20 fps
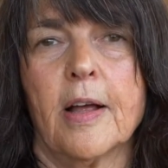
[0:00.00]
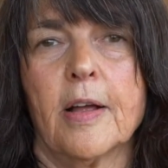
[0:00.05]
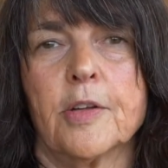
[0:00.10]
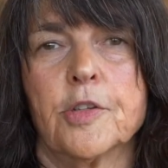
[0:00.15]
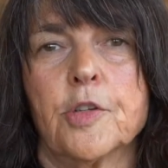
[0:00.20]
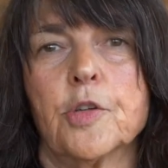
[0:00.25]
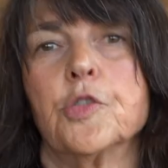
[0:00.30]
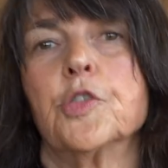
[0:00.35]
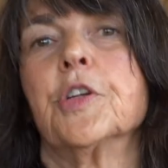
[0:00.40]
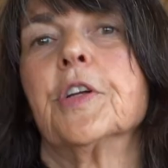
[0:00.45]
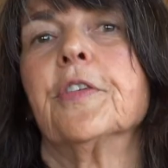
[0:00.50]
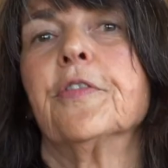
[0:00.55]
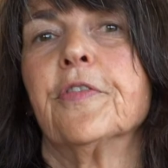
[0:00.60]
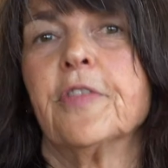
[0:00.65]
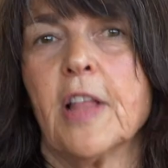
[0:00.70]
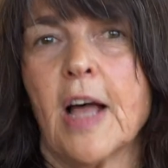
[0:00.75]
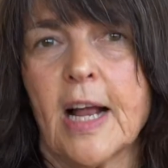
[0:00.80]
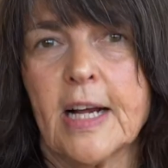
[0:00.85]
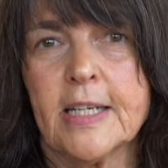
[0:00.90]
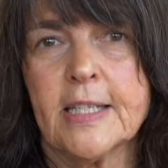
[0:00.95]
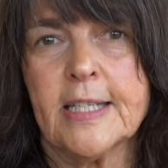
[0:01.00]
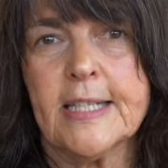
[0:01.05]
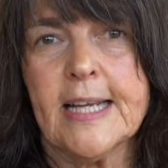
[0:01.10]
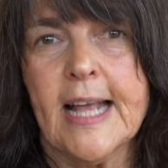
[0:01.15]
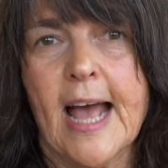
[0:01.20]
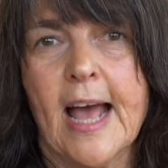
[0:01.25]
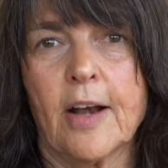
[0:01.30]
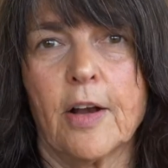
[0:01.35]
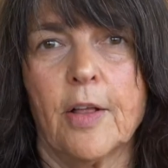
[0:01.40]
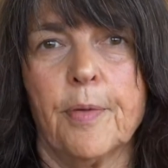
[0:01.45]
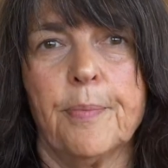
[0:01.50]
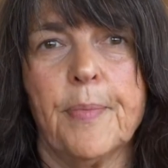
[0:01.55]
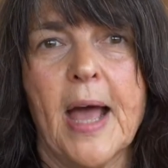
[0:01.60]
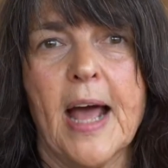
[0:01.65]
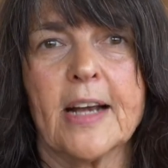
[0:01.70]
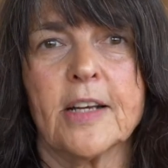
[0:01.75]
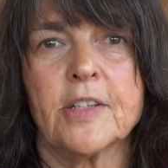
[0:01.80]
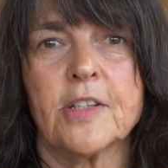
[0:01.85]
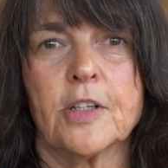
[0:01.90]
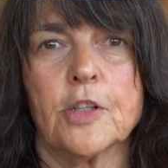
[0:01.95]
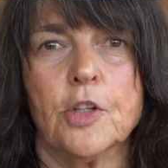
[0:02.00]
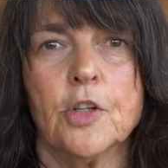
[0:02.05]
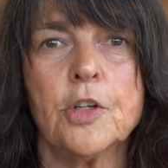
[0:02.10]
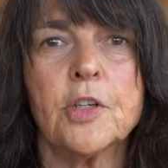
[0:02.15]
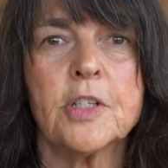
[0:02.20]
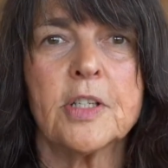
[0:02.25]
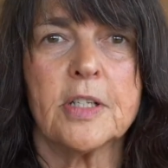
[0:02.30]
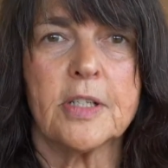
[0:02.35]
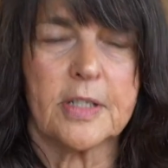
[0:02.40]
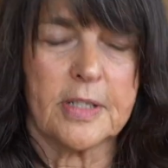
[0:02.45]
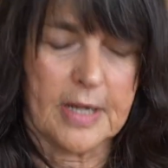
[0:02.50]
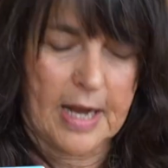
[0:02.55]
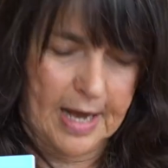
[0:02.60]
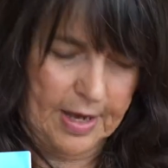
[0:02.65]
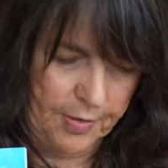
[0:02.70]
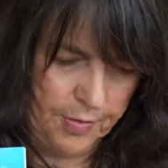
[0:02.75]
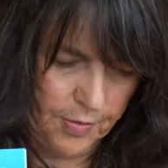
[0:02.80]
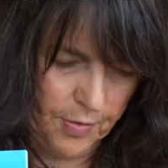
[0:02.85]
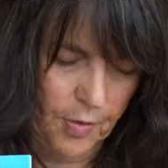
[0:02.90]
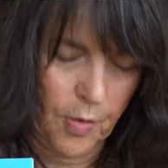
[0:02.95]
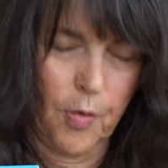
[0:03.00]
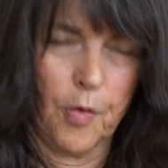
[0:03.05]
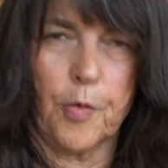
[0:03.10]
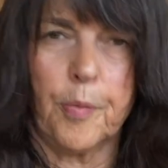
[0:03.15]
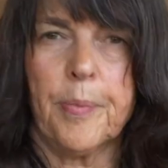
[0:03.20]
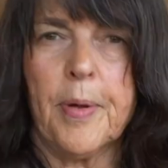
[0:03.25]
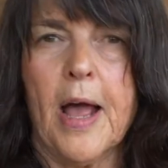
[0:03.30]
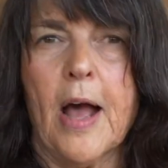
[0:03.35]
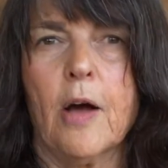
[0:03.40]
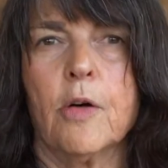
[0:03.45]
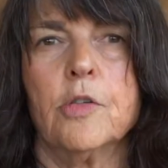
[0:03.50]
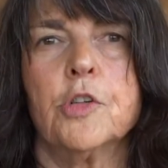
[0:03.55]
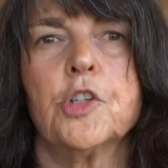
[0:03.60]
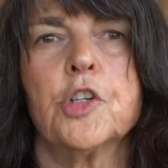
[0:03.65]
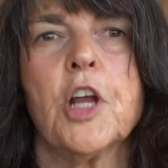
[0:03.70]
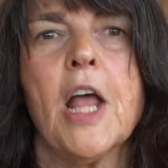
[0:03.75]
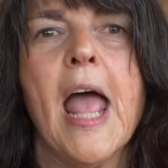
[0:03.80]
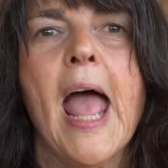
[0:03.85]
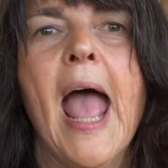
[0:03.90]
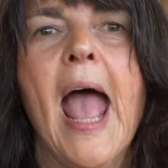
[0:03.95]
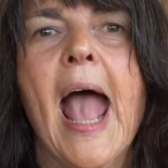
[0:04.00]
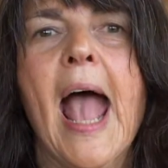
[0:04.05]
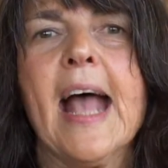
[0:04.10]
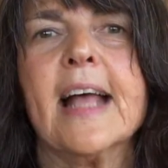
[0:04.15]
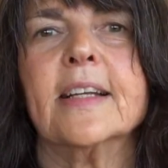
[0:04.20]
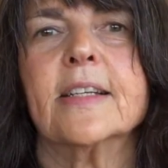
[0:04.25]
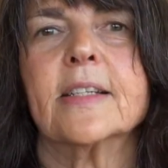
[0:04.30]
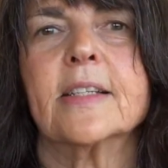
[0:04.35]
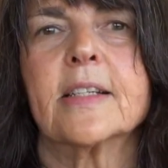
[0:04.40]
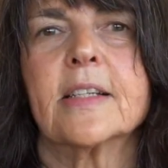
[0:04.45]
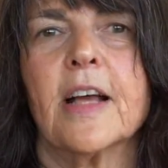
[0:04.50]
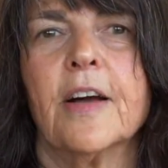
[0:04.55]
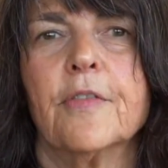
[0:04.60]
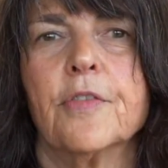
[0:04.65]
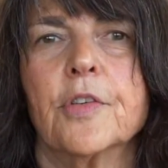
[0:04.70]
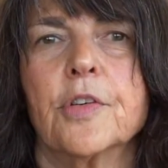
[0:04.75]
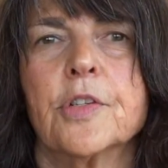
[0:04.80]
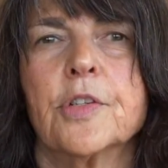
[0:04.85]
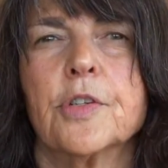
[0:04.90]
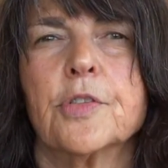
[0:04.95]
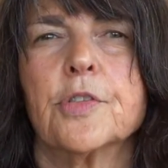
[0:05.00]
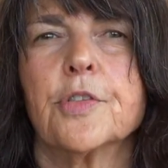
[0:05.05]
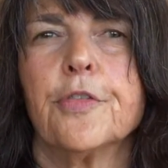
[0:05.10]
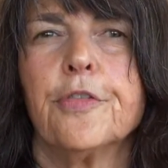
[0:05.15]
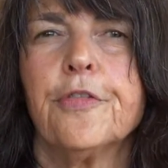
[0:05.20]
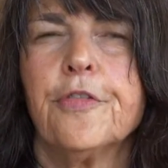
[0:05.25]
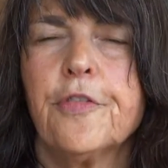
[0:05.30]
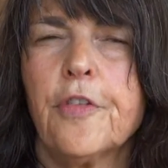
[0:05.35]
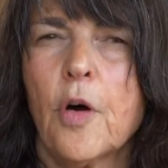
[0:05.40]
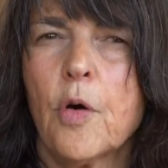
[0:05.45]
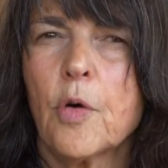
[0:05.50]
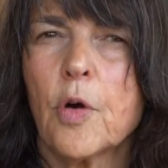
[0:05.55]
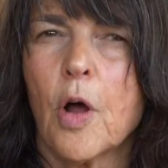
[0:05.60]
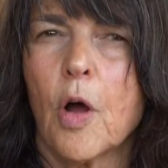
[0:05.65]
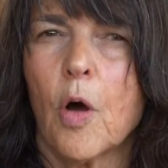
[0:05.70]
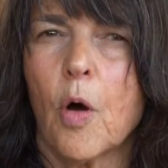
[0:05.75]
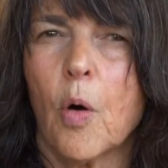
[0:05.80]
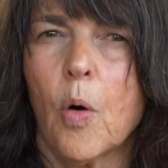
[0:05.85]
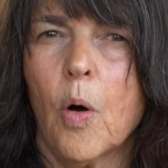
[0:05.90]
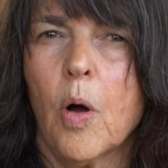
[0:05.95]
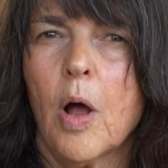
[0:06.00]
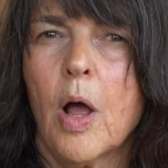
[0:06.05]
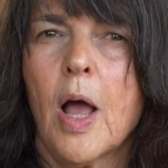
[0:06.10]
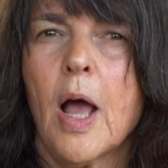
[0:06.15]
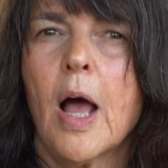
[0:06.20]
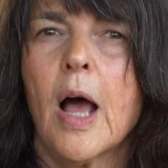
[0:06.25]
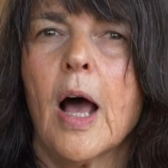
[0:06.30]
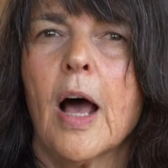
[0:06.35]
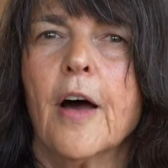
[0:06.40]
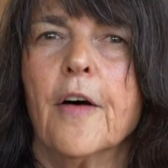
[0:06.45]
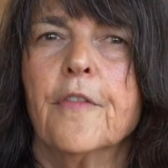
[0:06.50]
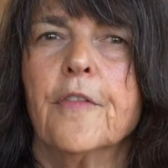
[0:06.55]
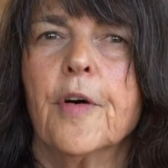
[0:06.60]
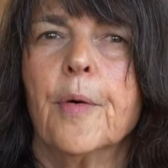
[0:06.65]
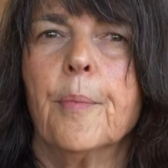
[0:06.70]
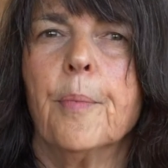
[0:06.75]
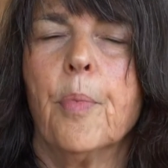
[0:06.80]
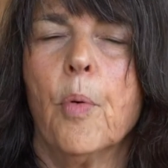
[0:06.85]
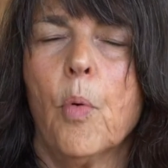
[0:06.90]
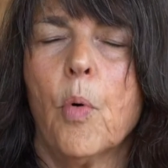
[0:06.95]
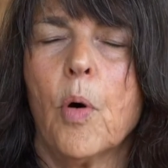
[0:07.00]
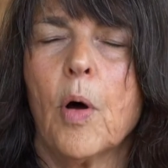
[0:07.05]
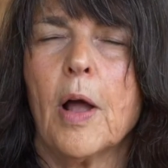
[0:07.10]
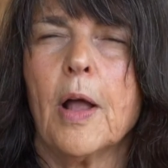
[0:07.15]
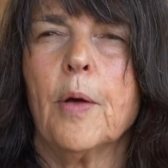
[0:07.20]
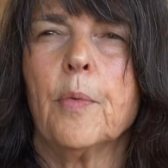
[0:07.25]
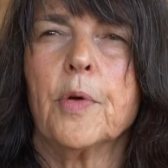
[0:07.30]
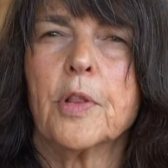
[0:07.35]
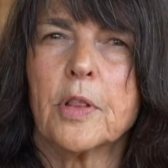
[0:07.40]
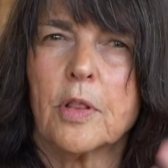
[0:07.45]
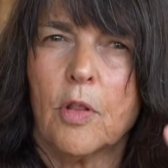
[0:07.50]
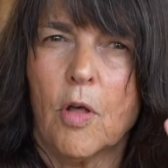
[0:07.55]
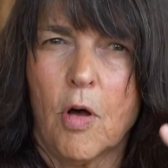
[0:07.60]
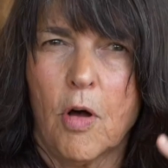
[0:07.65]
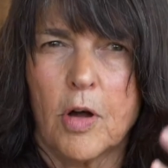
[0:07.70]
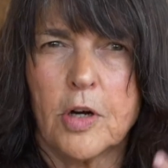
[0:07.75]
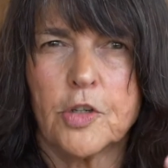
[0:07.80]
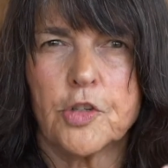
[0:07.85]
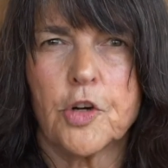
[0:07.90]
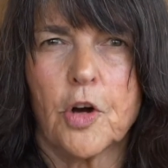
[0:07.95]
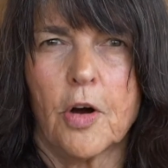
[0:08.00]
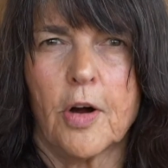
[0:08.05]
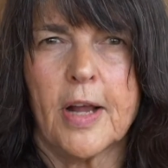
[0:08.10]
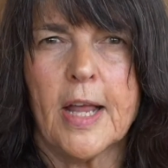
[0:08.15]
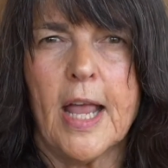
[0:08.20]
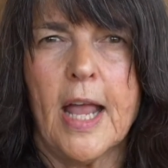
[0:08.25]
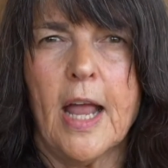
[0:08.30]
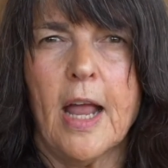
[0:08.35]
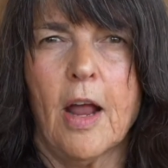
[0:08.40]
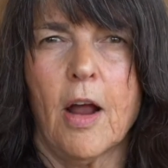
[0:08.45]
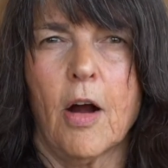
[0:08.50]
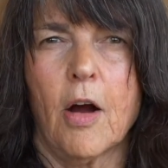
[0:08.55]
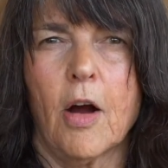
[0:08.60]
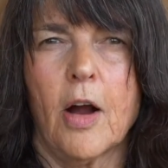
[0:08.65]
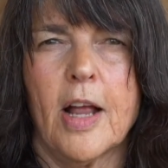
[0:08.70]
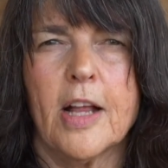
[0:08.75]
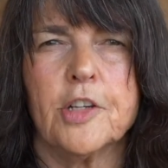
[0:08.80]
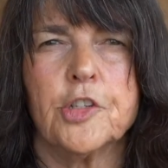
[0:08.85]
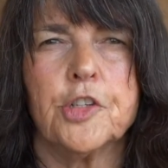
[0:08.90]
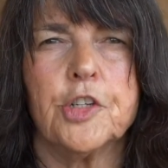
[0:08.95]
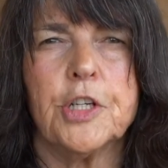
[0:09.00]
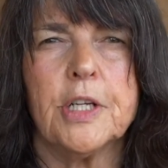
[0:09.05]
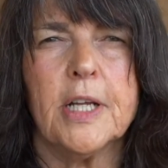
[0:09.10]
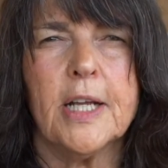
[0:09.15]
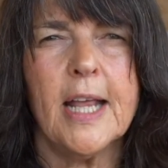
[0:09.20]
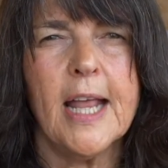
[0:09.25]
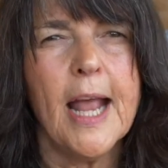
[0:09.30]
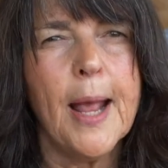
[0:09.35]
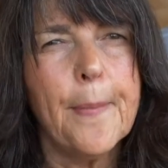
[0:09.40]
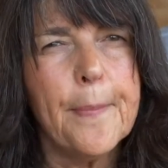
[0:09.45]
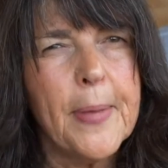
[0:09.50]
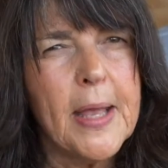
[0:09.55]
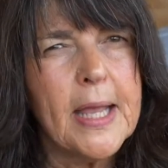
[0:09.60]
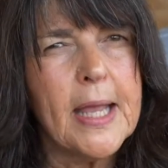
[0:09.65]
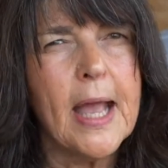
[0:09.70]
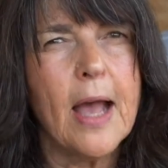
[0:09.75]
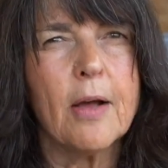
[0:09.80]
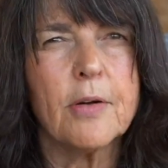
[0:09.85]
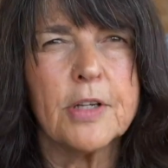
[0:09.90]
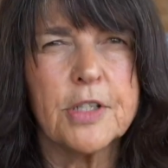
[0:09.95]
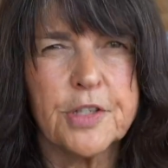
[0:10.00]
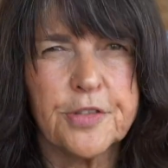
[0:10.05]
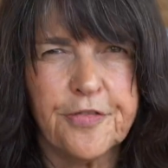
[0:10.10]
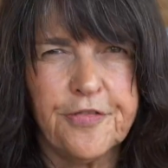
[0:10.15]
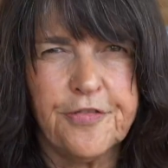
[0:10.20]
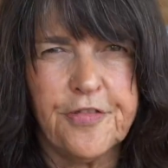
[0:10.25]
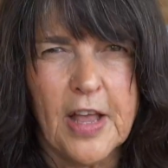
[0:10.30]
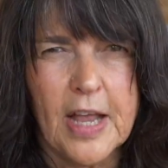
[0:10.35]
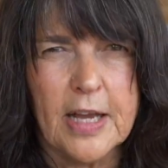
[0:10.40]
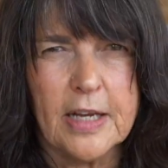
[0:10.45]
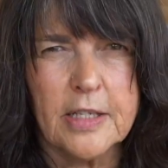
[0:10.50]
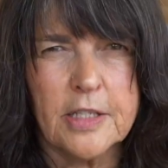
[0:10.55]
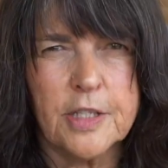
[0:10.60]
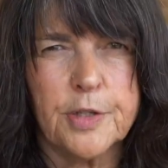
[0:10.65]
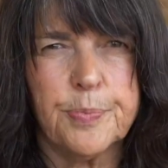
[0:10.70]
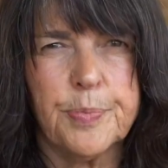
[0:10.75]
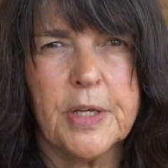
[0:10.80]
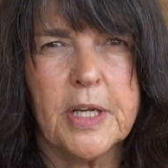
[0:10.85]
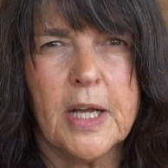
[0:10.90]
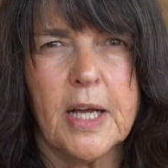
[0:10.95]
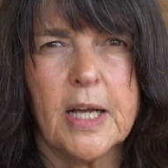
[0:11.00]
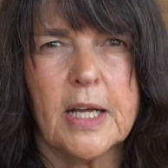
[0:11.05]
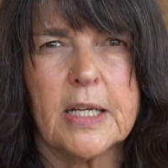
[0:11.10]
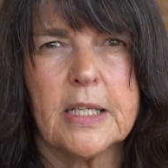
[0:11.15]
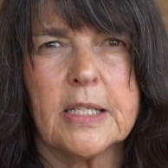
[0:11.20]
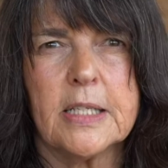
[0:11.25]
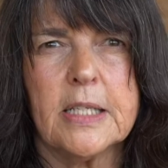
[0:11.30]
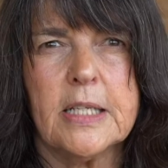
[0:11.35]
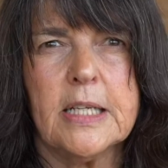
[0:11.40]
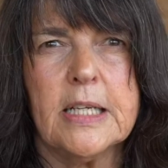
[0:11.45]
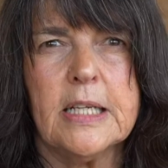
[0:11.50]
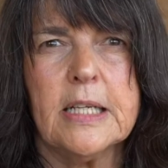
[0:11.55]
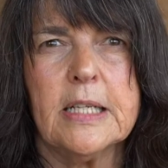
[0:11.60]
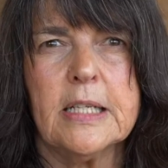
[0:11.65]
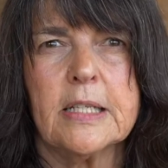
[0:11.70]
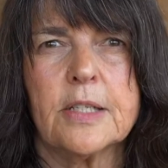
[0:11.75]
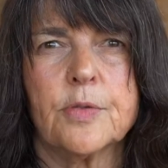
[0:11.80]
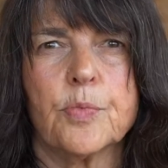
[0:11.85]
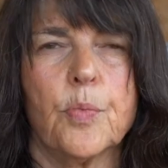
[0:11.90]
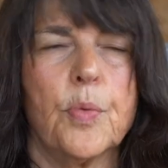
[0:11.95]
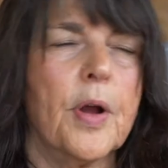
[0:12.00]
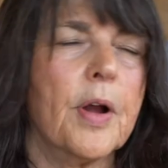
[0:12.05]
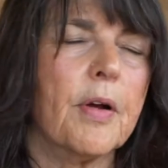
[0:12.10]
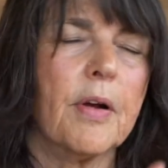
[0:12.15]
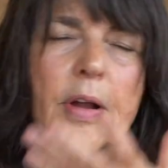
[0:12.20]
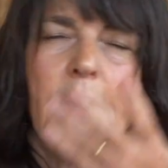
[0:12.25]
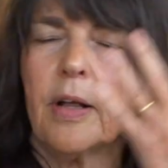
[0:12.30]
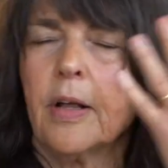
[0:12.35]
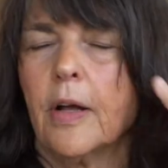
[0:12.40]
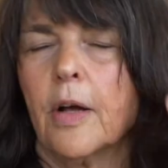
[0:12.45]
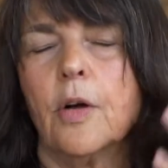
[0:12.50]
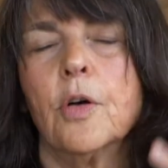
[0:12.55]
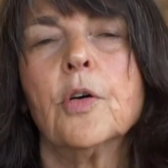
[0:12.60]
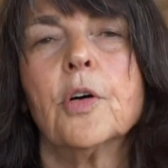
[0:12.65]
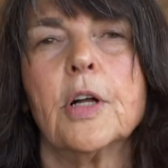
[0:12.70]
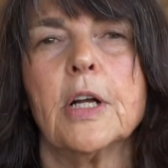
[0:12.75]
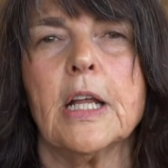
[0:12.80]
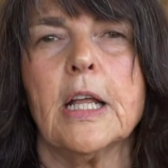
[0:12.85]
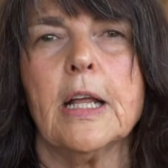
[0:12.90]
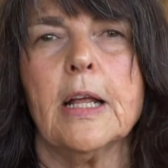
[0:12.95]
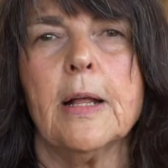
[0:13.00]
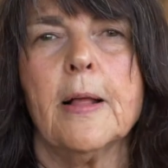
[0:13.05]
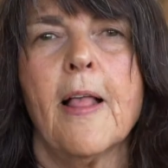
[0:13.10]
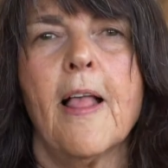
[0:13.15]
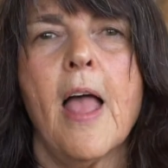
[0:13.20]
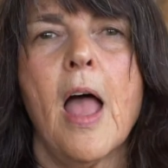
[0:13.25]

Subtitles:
so she can fly to Seattle, Madison looks inside her own pouch and discovers there's a photo of a boy with long dark hair, and she can't make out his face because he's wearing a hoodie